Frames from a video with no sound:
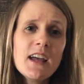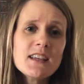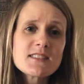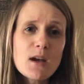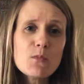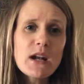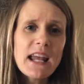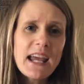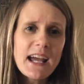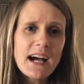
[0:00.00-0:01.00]
someone
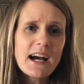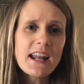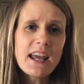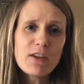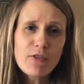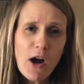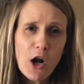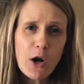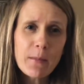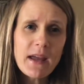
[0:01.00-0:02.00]
had a
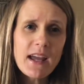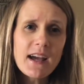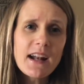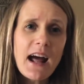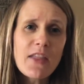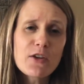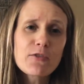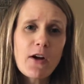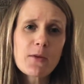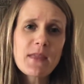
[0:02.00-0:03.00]
farm, and on their
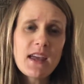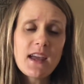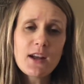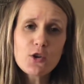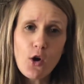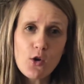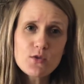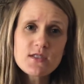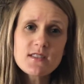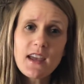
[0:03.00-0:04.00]
farm they had
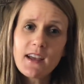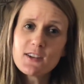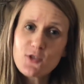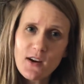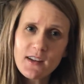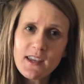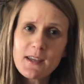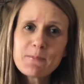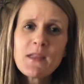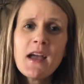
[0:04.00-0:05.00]
goats and a
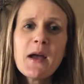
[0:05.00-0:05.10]
donkey,